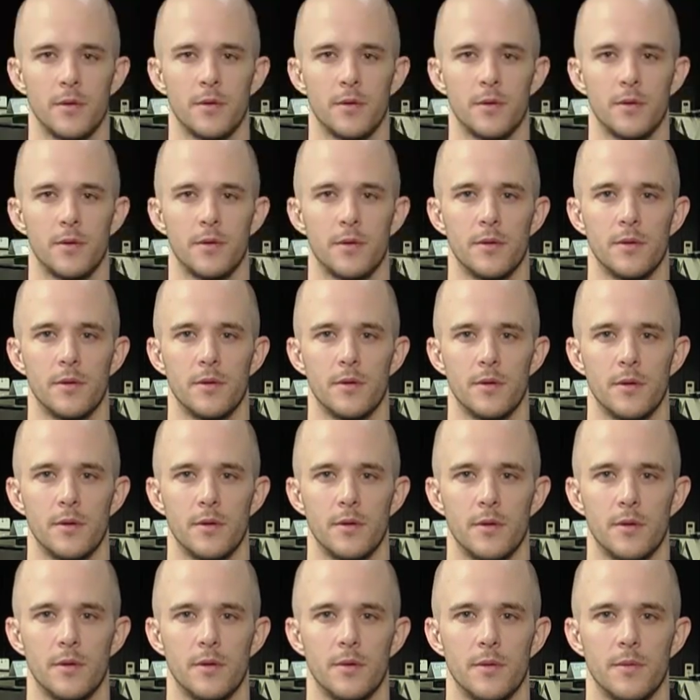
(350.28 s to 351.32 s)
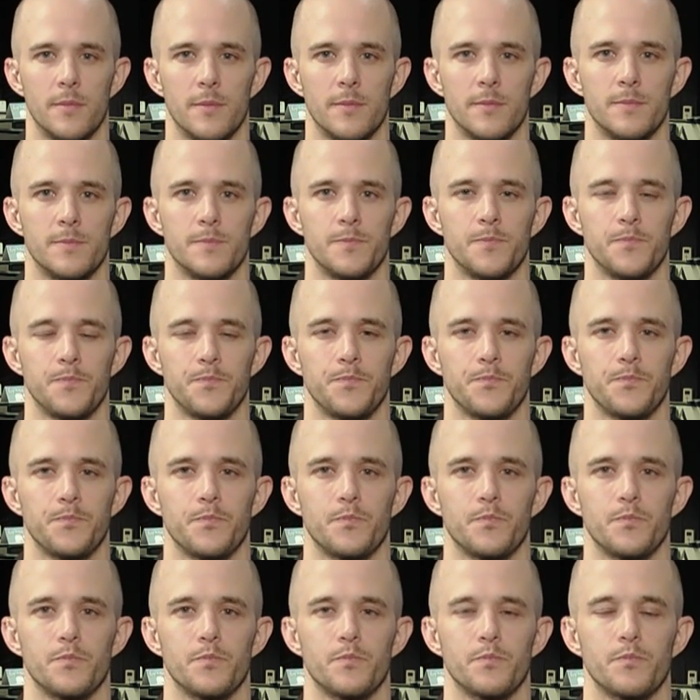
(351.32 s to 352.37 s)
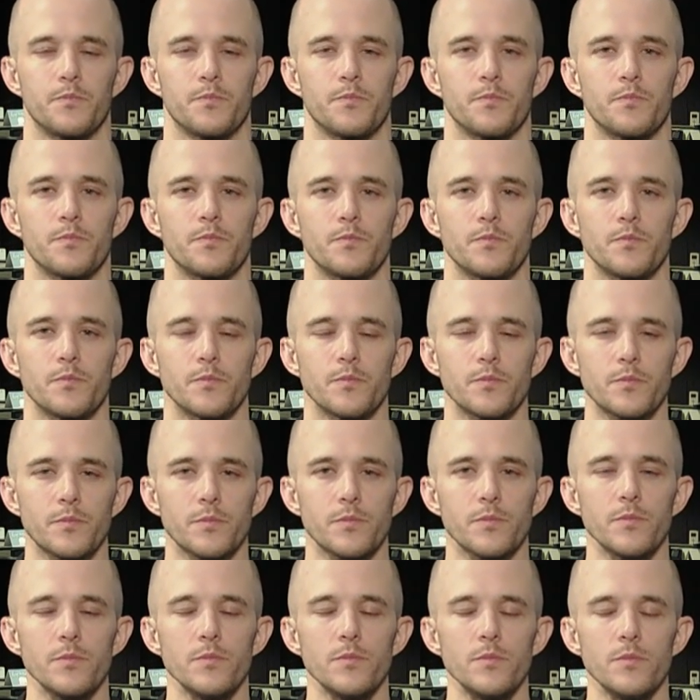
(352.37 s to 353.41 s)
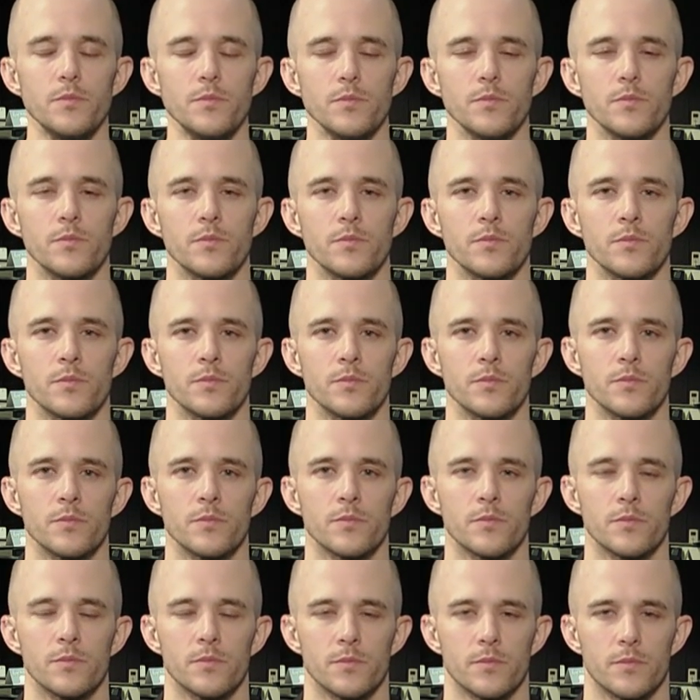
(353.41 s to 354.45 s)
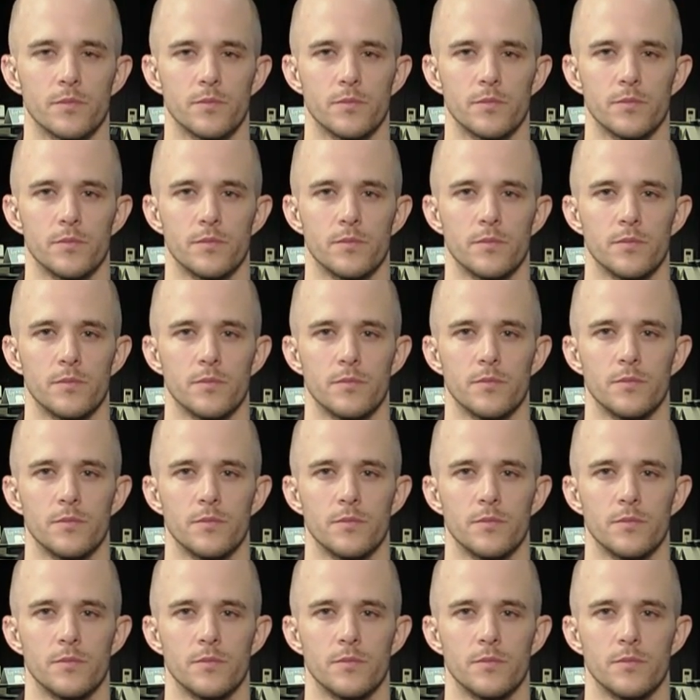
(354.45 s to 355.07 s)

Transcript: No words are spoken by the person on screen.